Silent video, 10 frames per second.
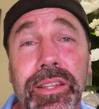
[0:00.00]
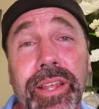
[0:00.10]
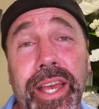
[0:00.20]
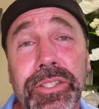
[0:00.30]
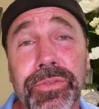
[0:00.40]

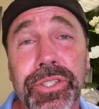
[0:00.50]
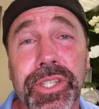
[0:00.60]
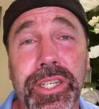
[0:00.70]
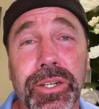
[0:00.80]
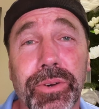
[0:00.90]
Thanks for
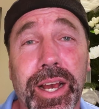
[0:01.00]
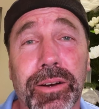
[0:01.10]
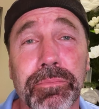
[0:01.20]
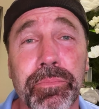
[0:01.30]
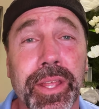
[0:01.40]
sticking
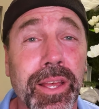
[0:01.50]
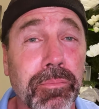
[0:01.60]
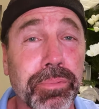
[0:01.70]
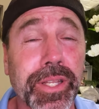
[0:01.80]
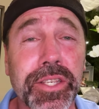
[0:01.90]
around.
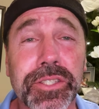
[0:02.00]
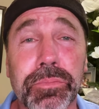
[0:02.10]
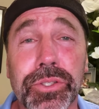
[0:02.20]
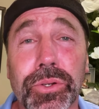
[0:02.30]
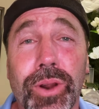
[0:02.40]
Please
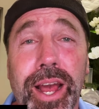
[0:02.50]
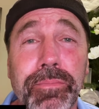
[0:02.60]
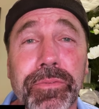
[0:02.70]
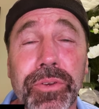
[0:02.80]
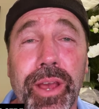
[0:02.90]

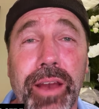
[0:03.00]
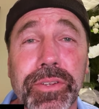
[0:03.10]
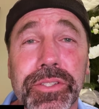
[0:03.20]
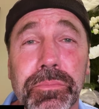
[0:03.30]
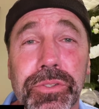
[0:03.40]
subscribe if you
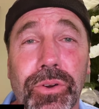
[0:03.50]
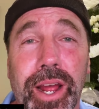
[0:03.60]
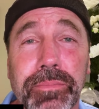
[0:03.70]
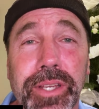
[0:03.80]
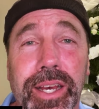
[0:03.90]
haven't
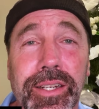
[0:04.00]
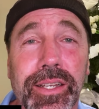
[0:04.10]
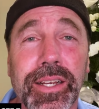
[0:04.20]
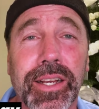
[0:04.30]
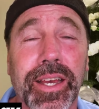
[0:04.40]
subscribed yet.
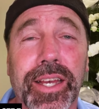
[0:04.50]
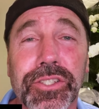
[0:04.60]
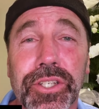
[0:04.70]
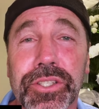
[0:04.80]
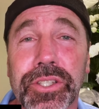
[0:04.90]

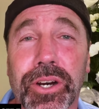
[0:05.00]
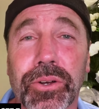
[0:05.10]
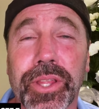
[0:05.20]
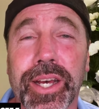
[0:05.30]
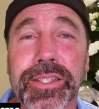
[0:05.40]
And just
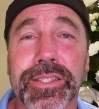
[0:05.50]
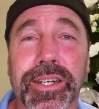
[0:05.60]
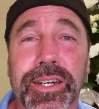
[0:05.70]
know that